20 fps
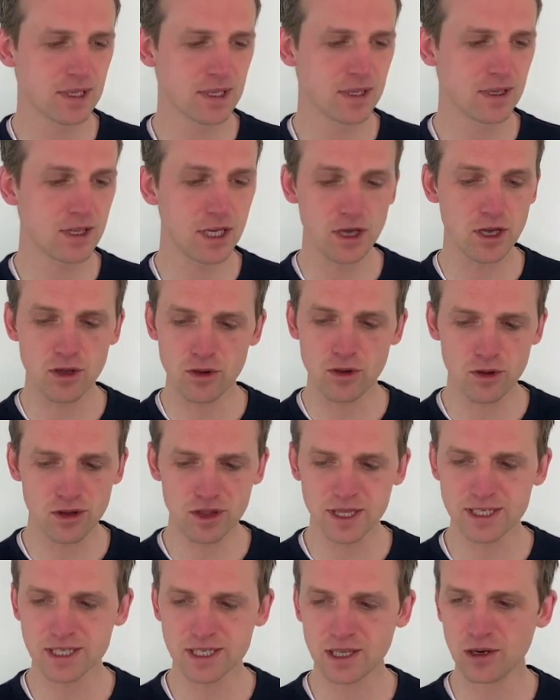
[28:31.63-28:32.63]
The
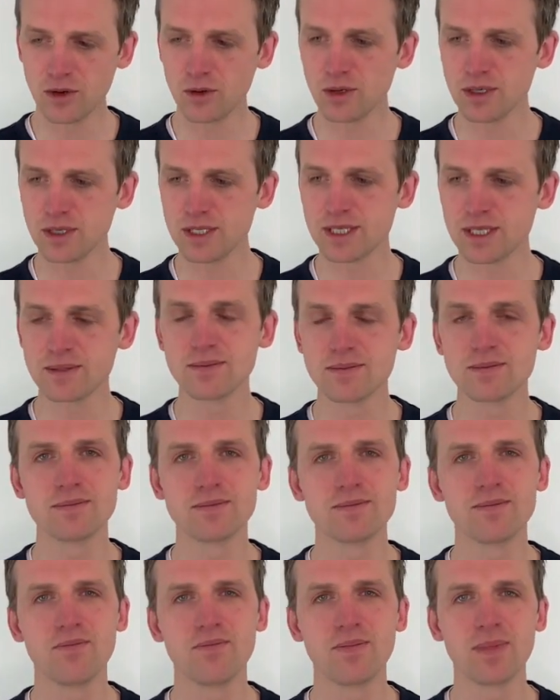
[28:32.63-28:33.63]
earth is the Lord's.
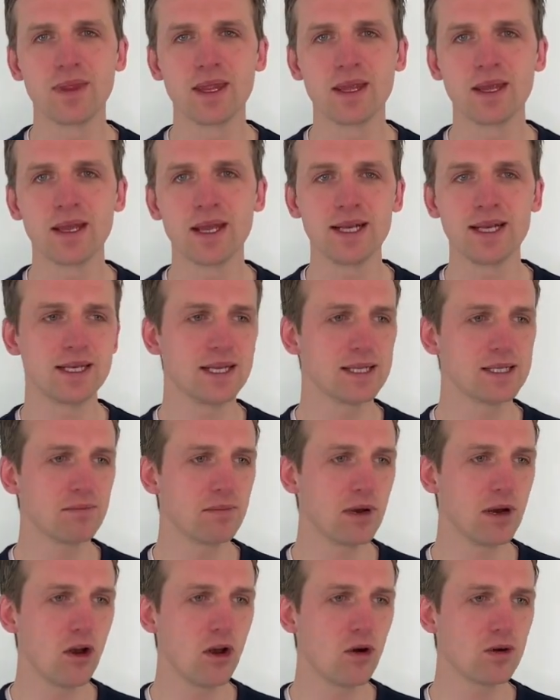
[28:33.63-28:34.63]
It doesn't
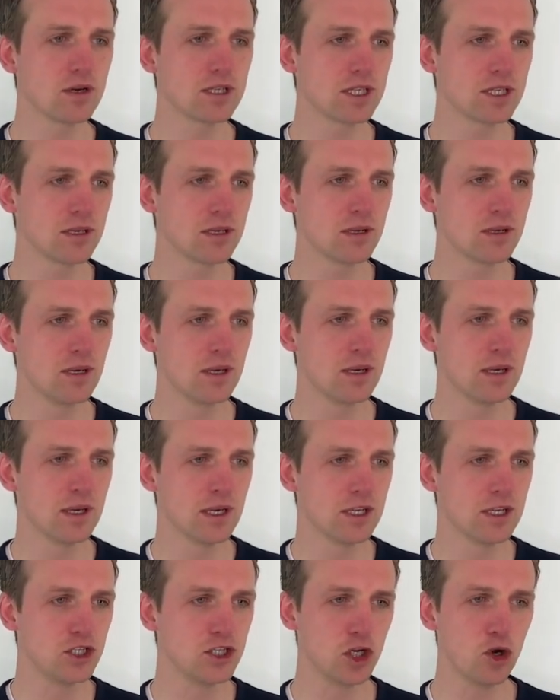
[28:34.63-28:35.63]
belong to
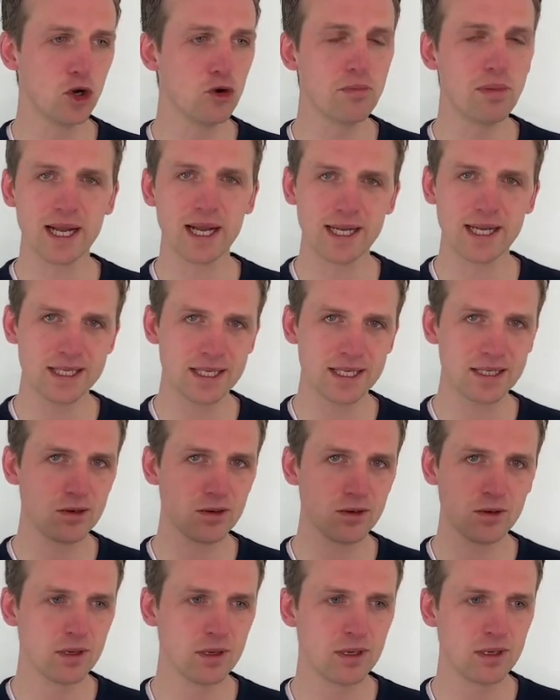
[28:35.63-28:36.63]
Joe Biden
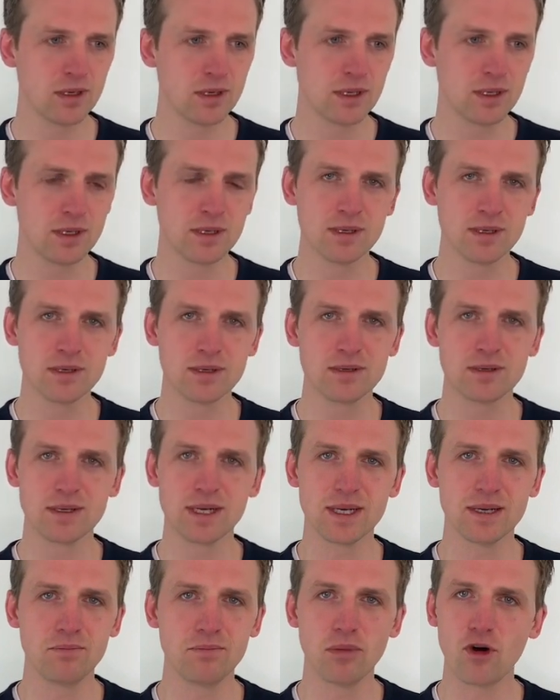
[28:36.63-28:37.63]
or
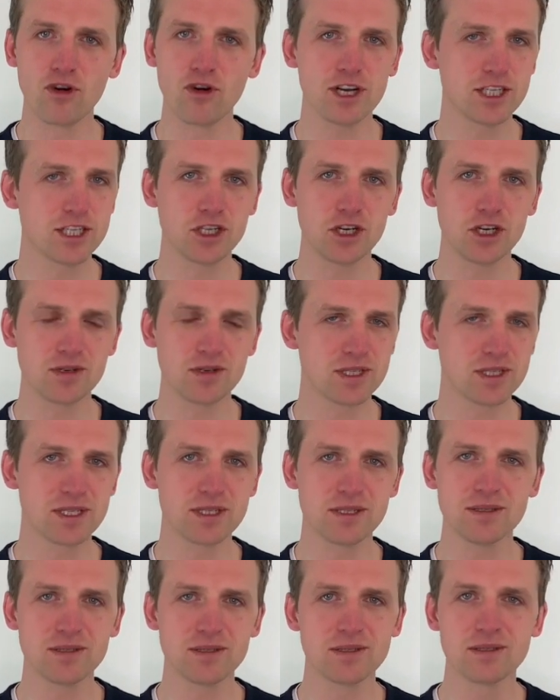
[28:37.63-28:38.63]
uh, Boris
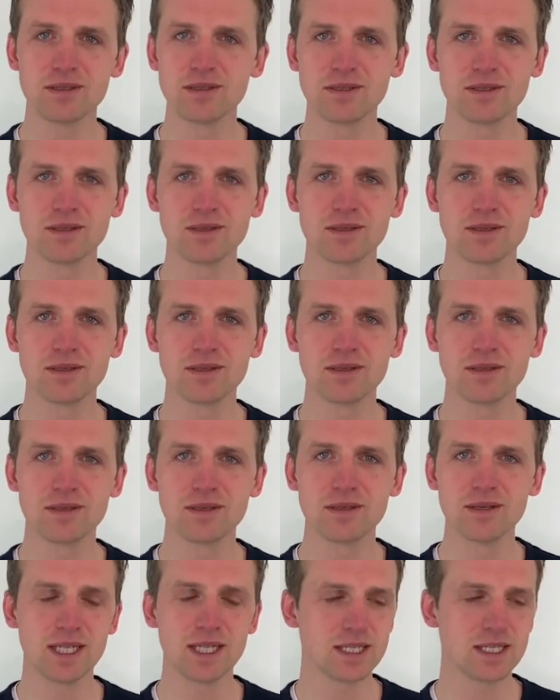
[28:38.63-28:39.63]
Johnson.
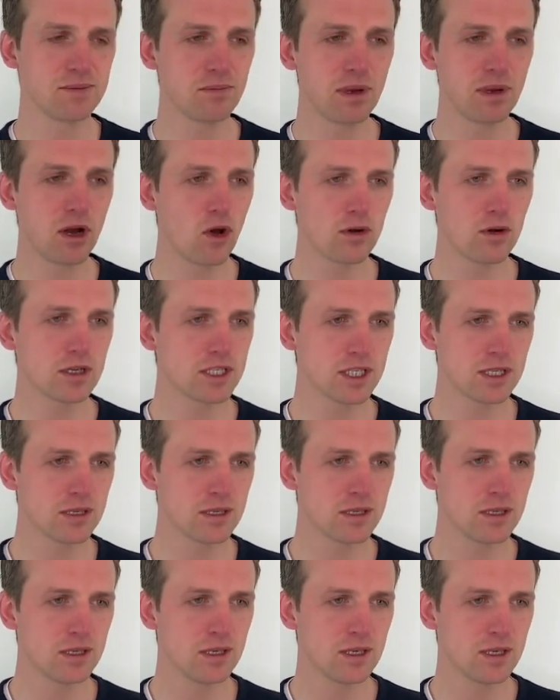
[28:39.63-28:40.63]
It doesn't belong
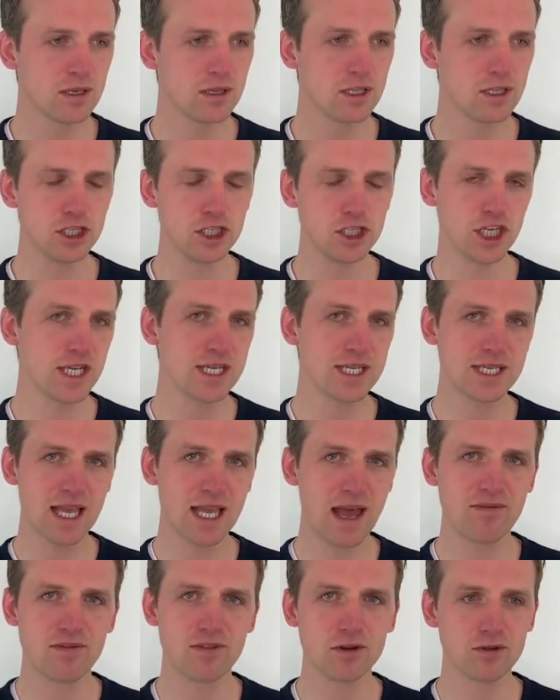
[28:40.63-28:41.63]
to the
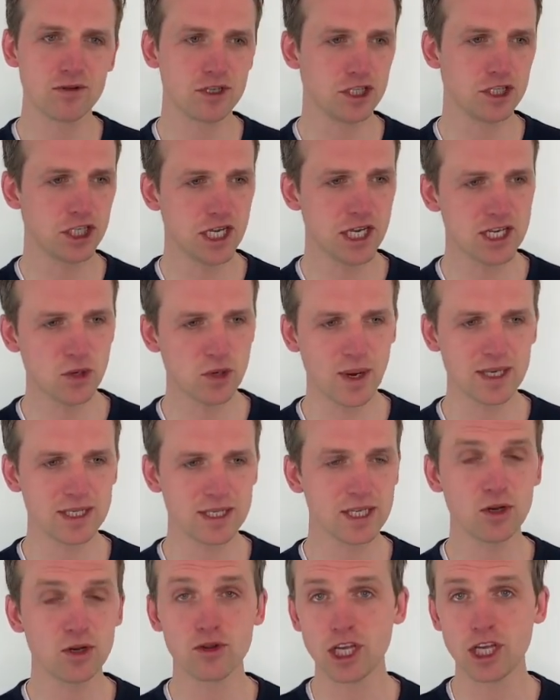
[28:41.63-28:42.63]
G7 or the
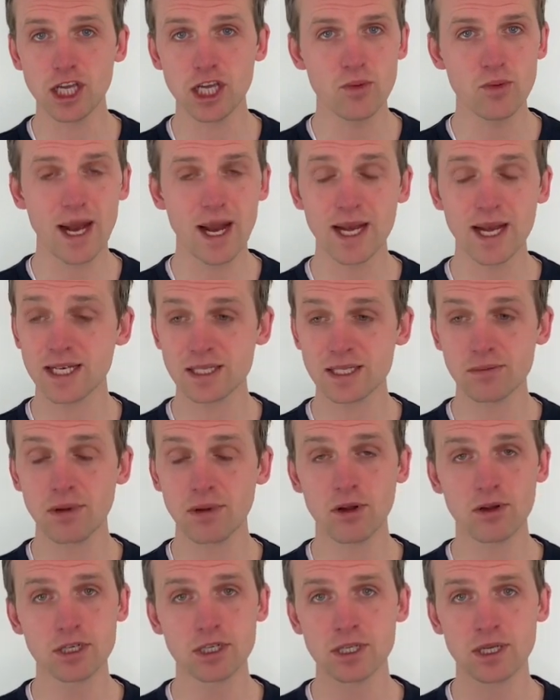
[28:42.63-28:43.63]
G20 or the UN. It doesn't
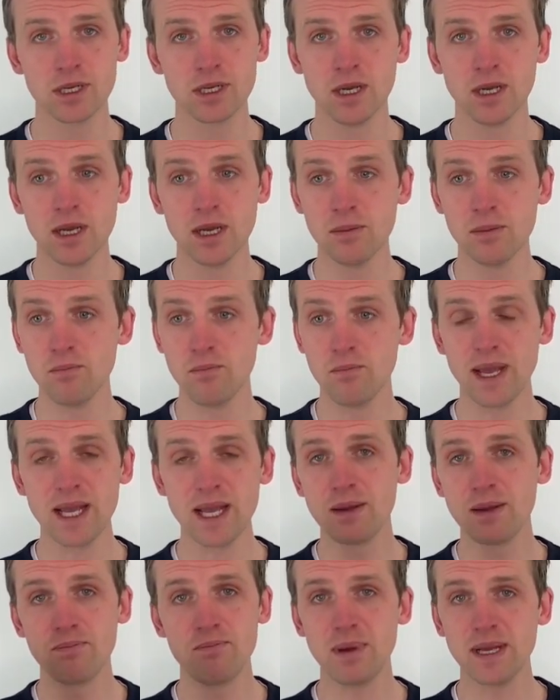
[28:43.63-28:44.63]
belong to
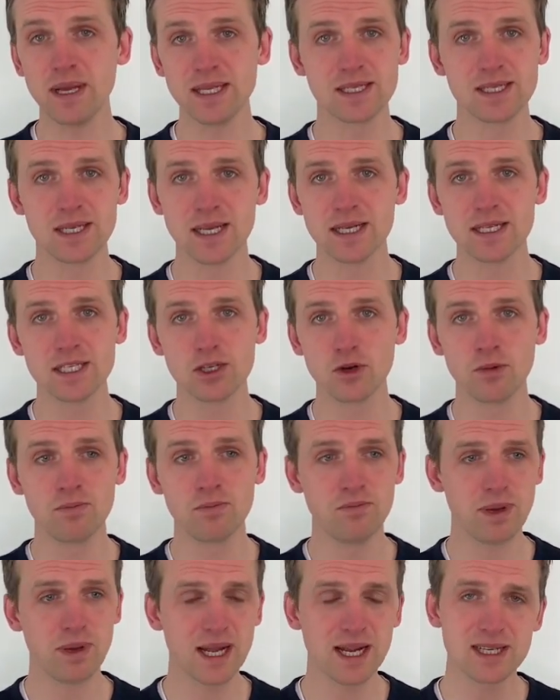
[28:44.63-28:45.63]
big business or
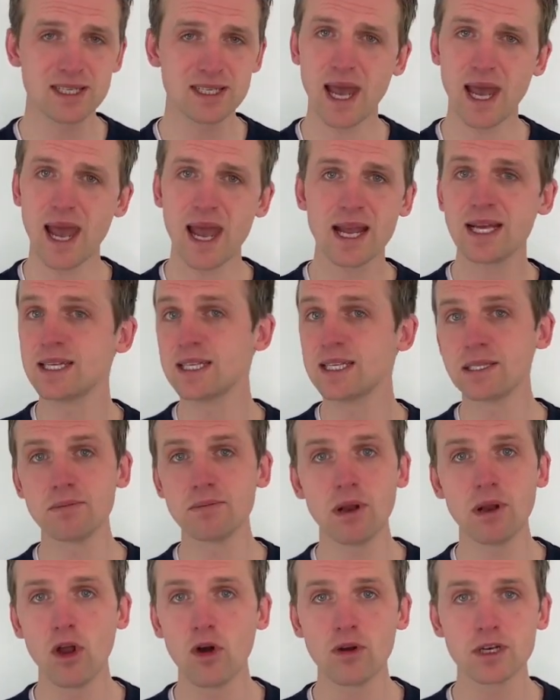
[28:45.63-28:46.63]
big tech. It doesn't
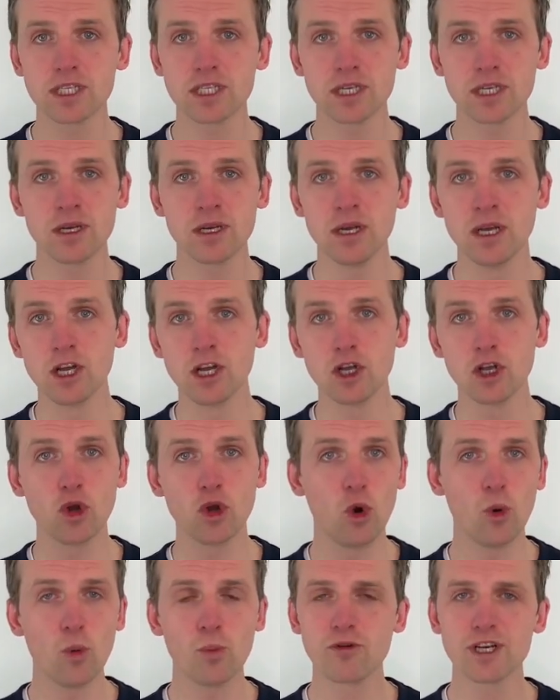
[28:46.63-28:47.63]
belong to
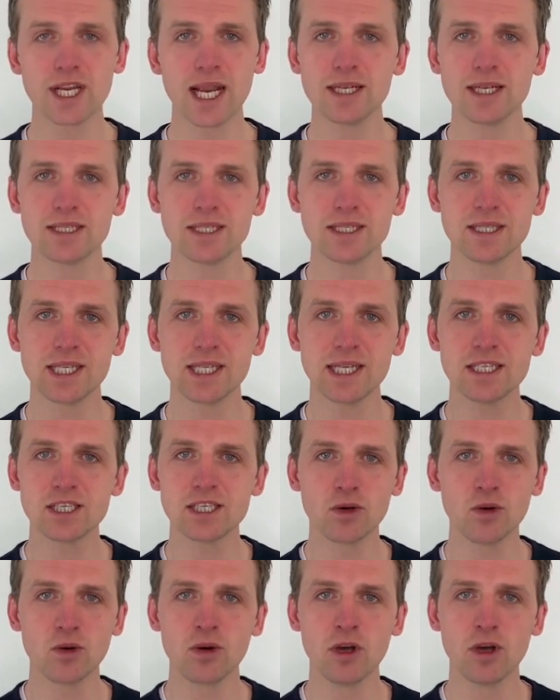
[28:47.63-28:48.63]
corporate
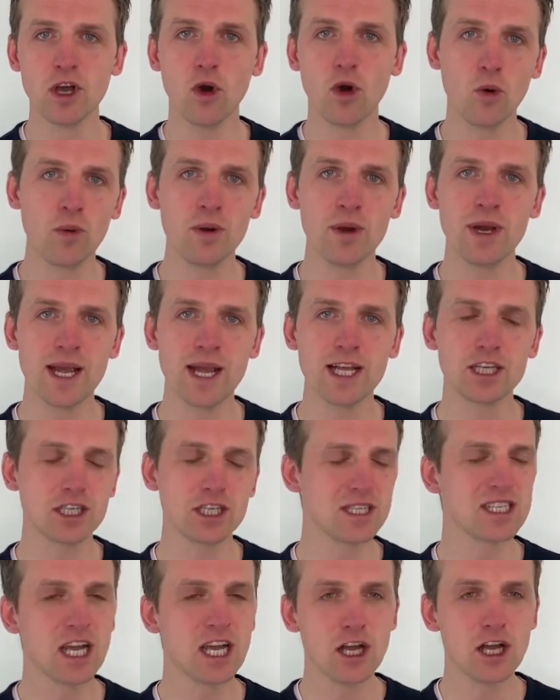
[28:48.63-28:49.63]
entities or, or
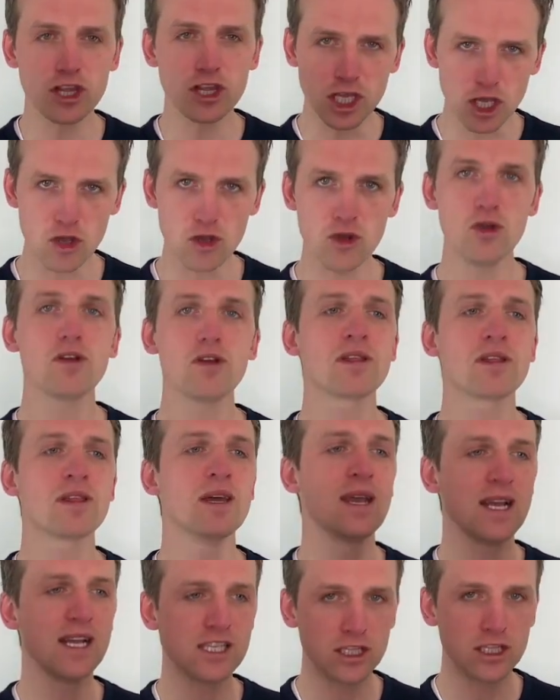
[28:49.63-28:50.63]
nations. The earth
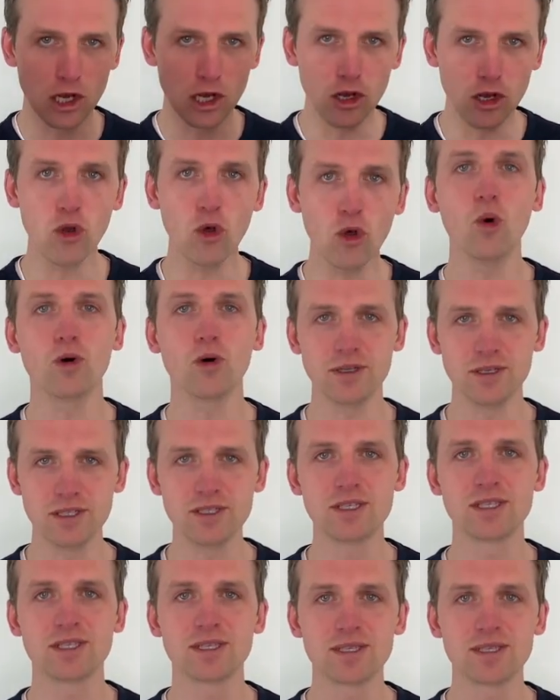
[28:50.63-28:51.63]
is the
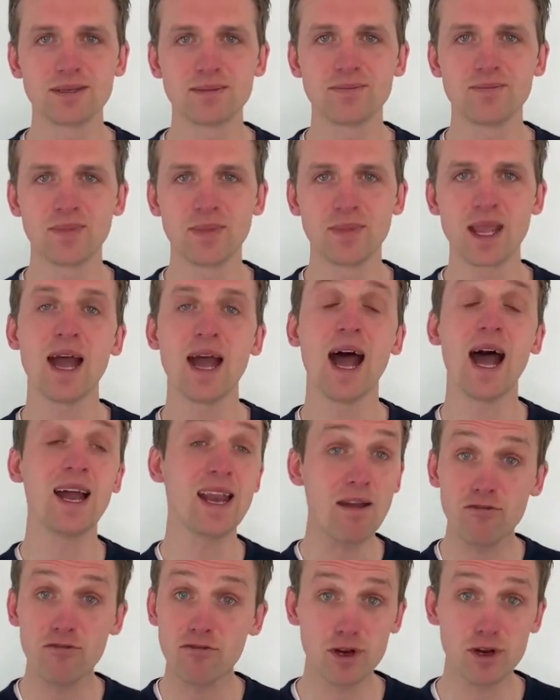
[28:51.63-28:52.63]
Lord's and
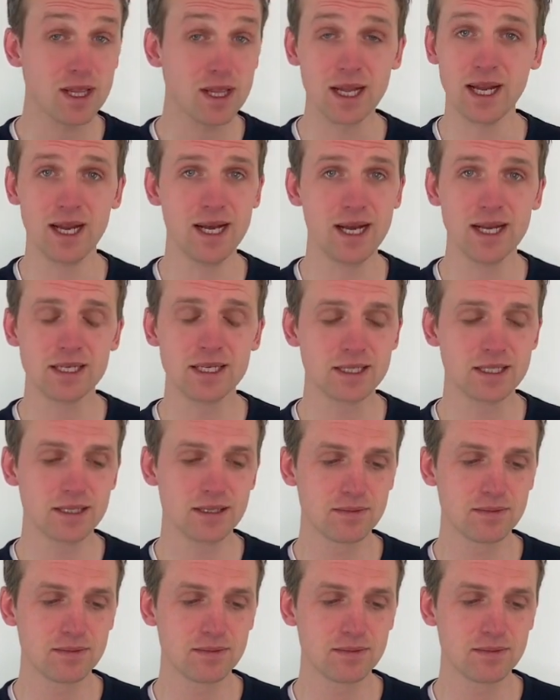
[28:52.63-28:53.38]
everything in it.